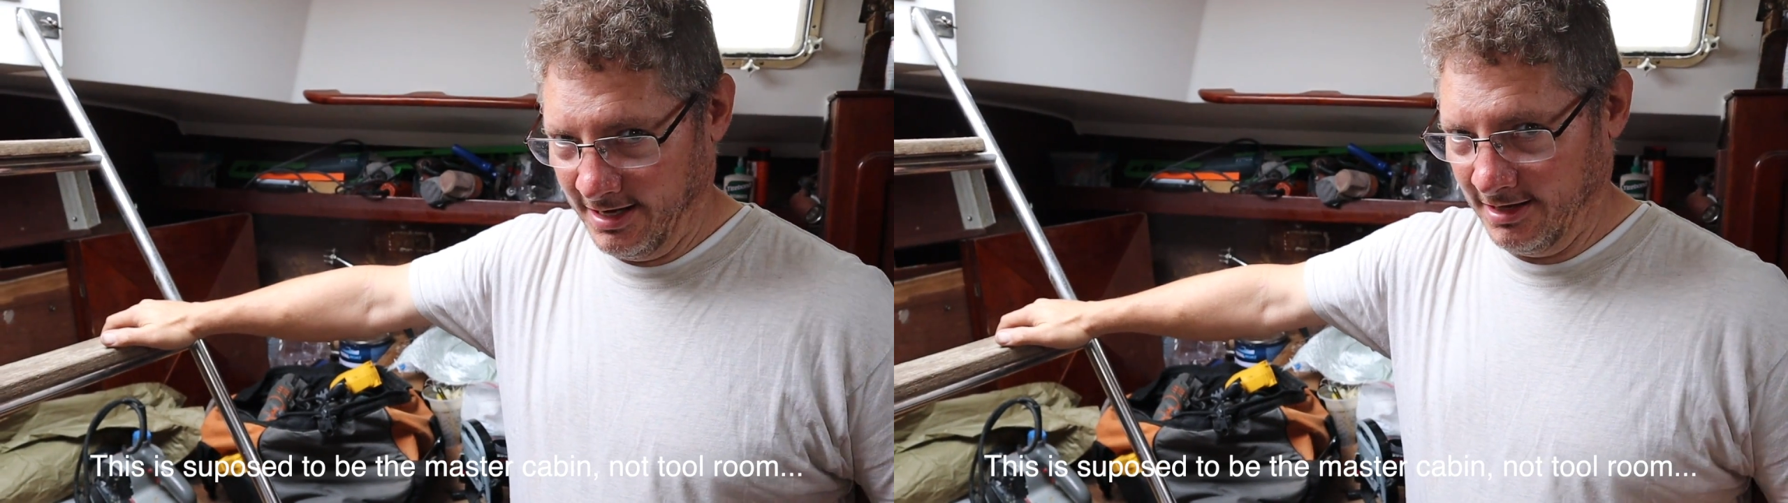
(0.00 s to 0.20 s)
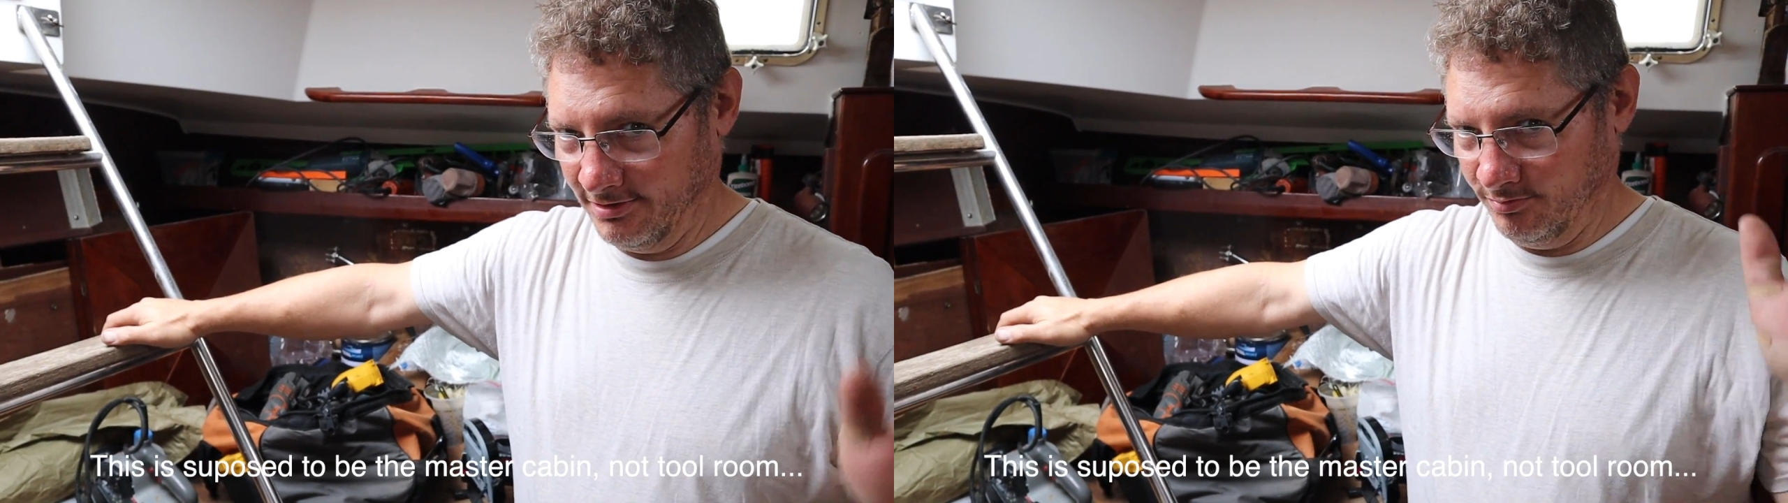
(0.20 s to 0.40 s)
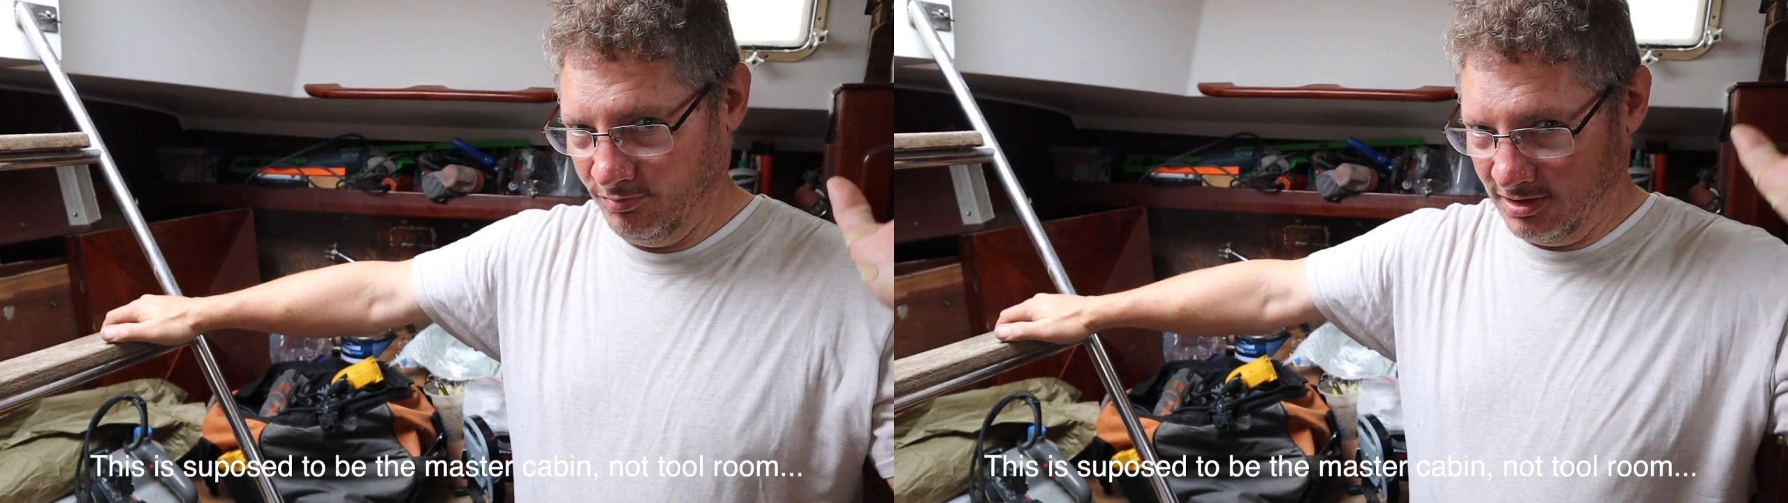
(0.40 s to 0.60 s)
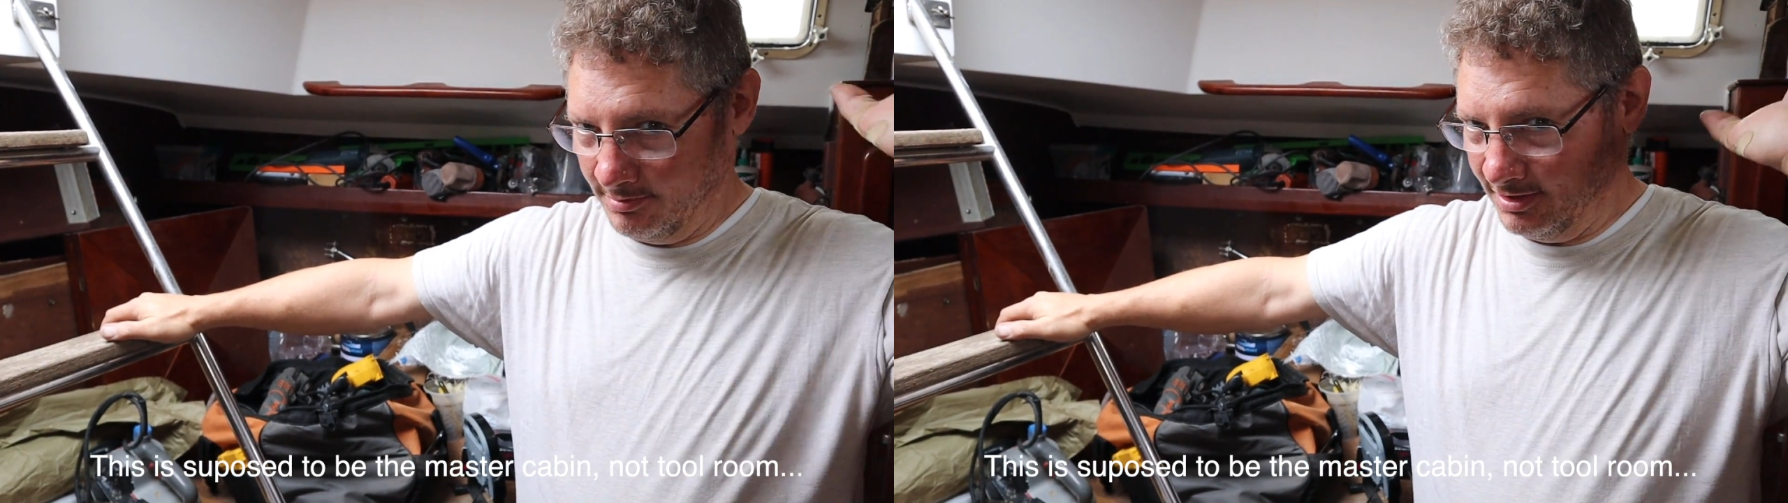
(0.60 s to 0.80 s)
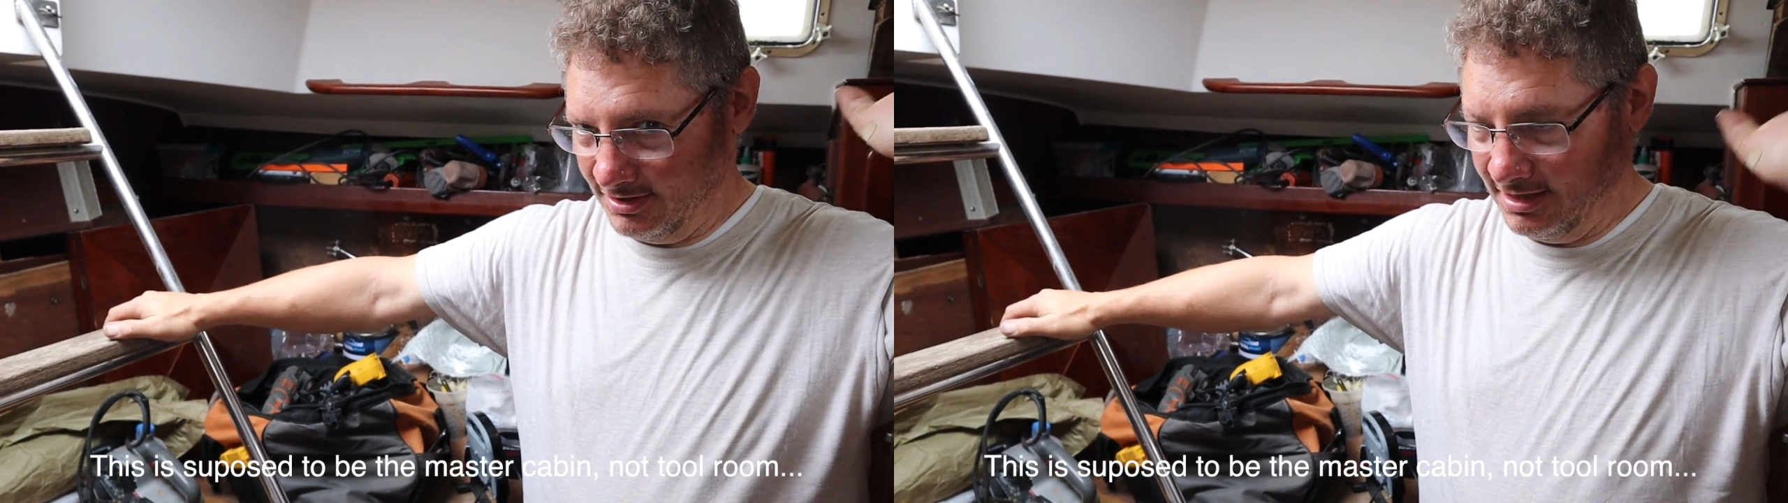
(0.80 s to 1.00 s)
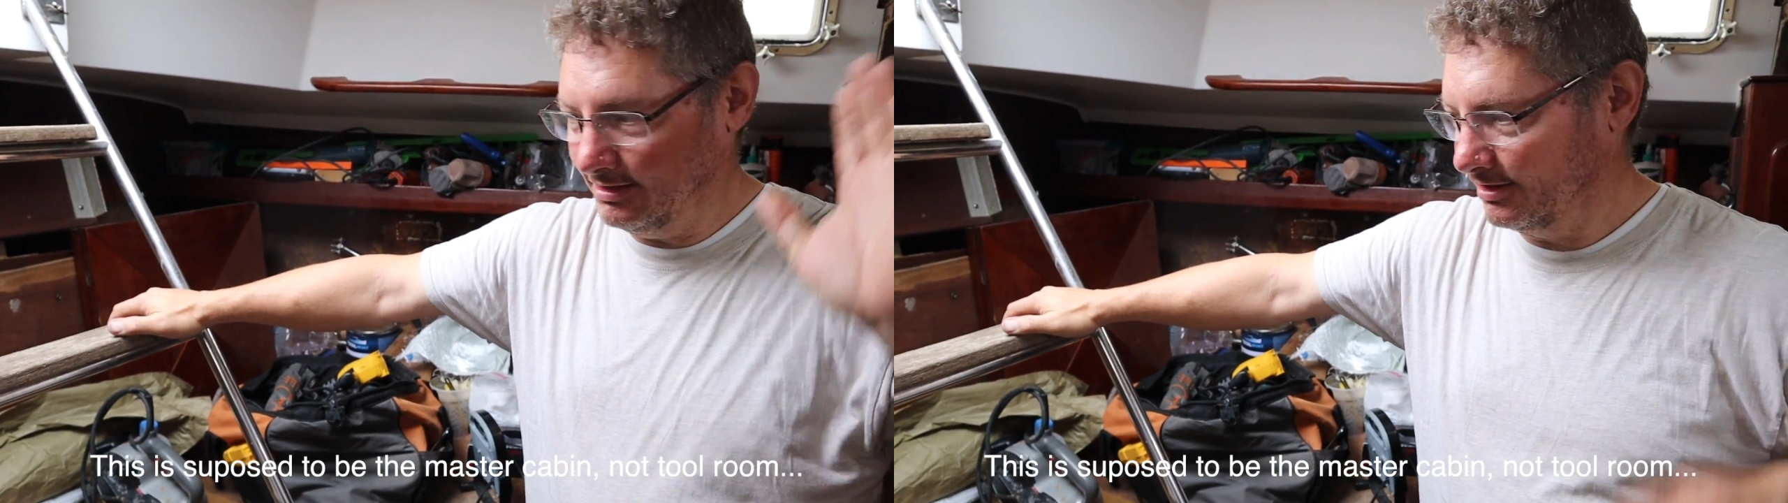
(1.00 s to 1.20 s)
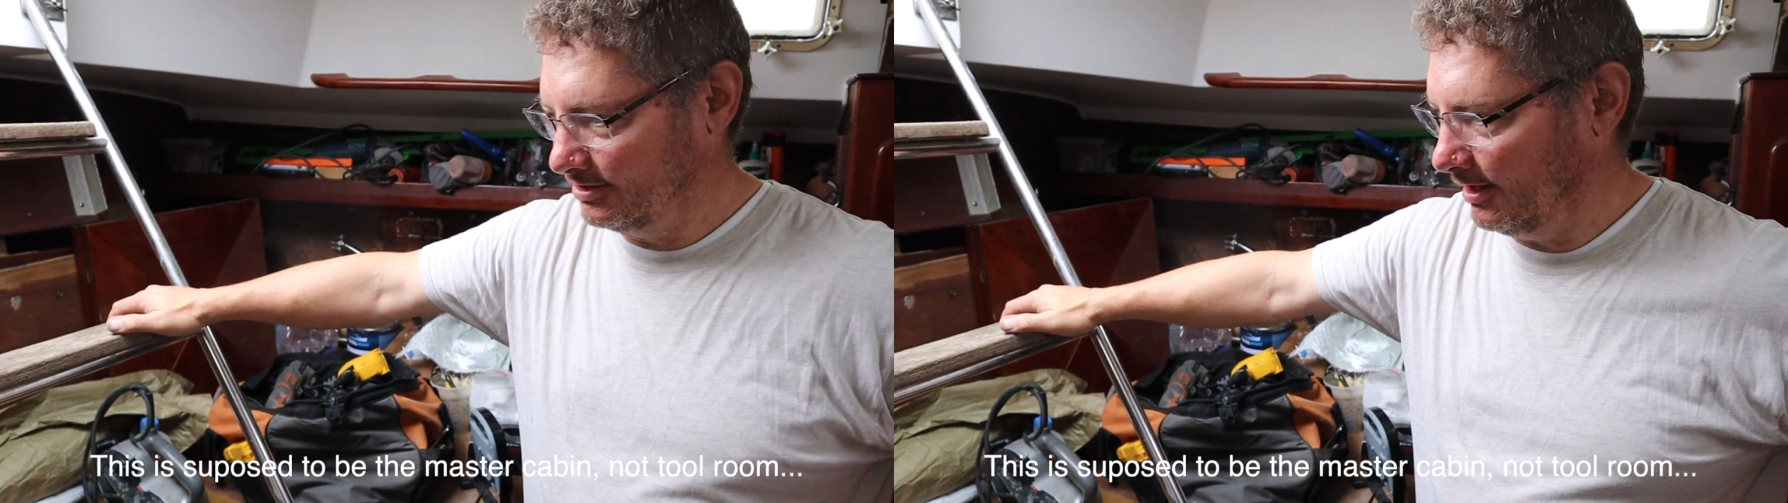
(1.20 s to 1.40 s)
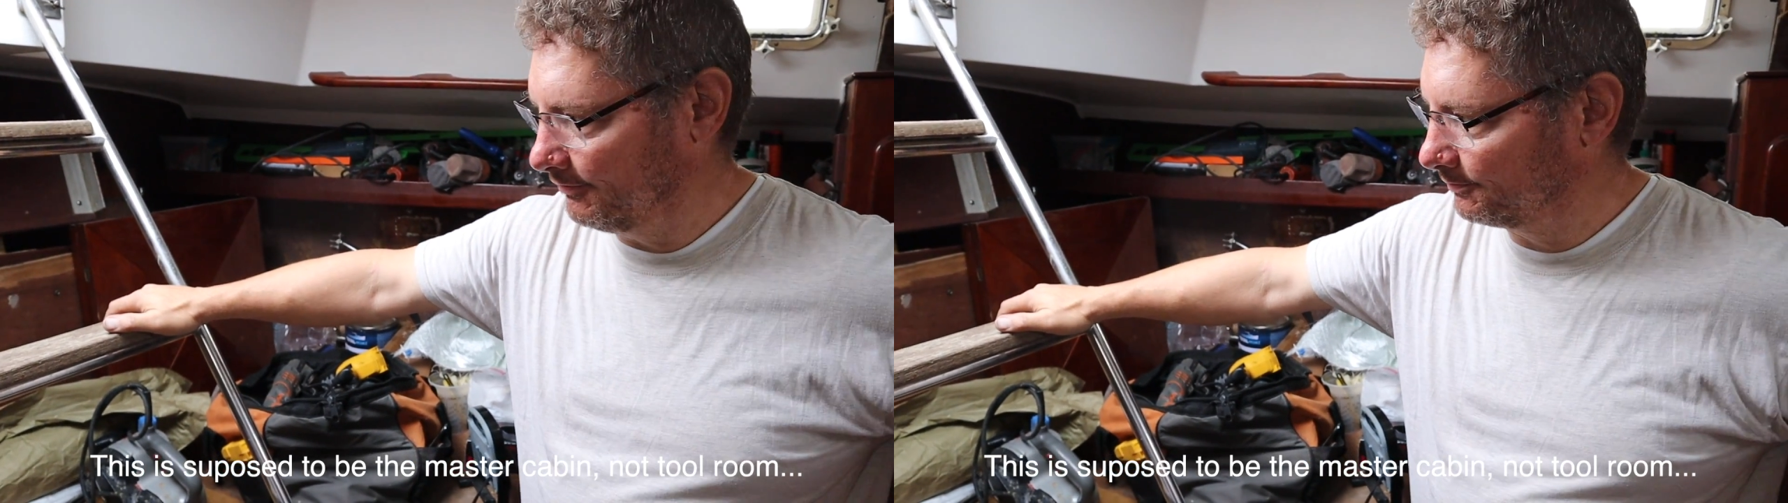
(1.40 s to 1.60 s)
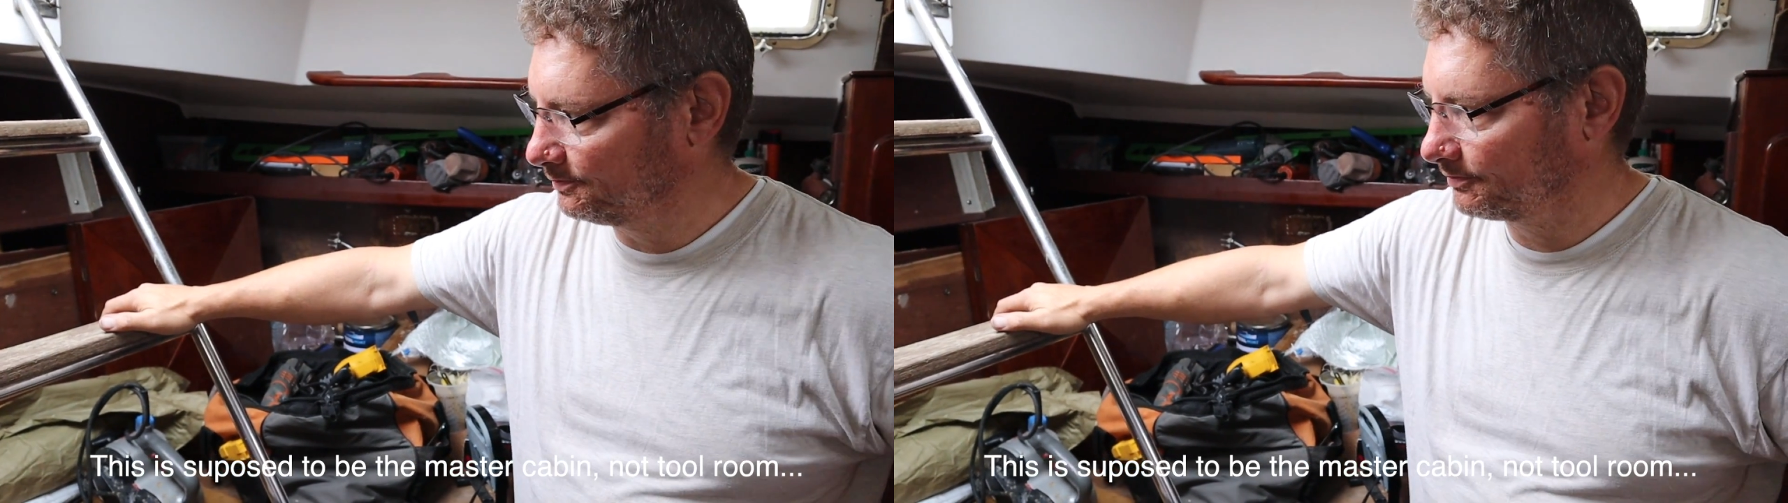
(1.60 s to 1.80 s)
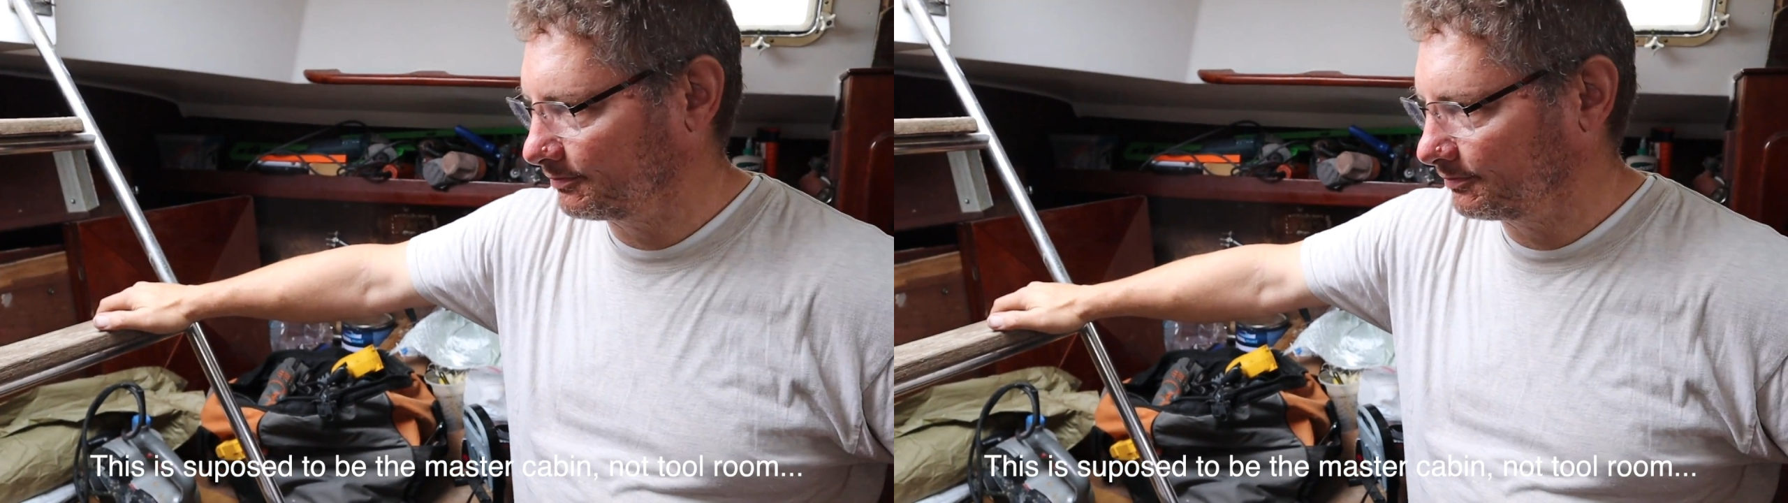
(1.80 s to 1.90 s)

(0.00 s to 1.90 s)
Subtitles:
and some of the ceiling stuff.